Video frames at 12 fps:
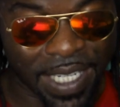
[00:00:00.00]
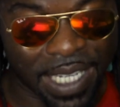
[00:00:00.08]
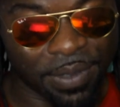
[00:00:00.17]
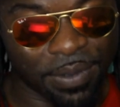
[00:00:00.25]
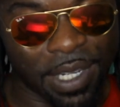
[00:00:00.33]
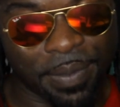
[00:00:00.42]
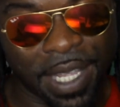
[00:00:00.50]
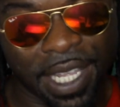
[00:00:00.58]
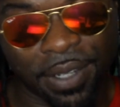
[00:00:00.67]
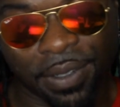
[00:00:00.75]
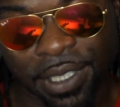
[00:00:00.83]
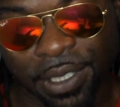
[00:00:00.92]
That's why I'm
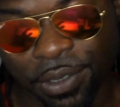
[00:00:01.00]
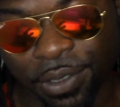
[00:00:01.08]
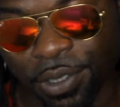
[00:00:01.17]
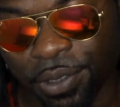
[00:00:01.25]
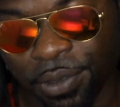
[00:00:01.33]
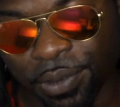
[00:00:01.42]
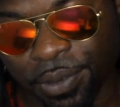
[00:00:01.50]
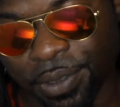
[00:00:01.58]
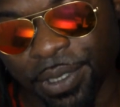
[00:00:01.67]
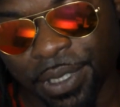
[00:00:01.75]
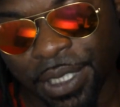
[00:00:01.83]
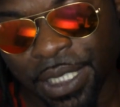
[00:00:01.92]
angry little dude.
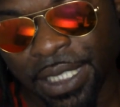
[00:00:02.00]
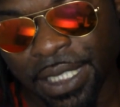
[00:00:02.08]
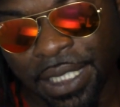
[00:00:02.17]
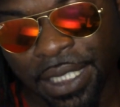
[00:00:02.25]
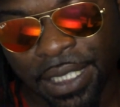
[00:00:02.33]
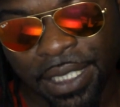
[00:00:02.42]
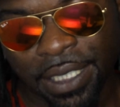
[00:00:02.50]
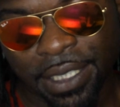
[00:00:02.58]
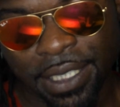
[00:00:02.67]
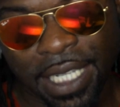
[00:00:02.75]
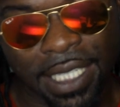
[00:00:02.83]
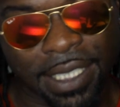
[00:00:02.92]

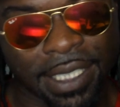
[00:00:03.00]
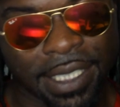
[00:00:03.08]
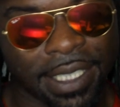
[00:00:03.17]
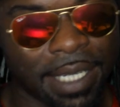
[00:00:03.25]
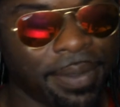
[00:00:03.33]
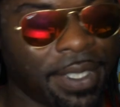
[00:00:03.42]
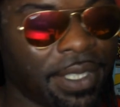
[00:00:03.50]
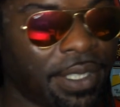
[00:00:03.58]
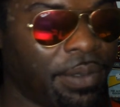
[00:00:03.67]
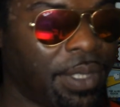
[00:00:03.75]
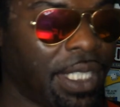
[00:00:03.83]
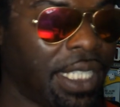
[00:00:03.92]
Signs of
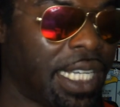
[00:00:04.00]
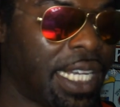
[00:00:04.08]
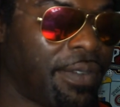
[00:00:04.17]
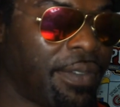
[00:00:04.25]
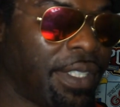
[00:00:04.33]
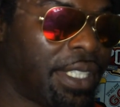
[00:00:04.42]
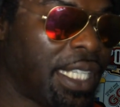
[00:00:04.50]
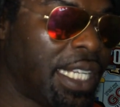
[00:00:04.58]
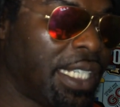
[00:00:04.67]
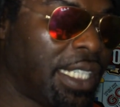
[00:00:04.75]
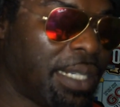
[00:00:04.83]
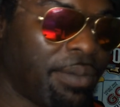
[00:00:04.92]
acceptance of we ain't having it.
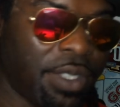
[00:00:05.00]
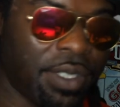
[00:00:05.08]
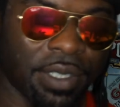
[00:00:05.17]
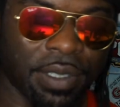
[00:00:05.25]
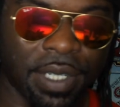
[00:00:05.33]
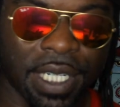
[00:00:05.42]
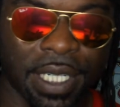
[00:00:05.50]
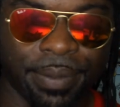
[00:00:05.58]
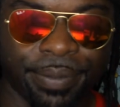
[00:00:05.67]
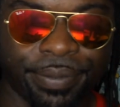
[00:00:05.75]
Like, comment, subscribe.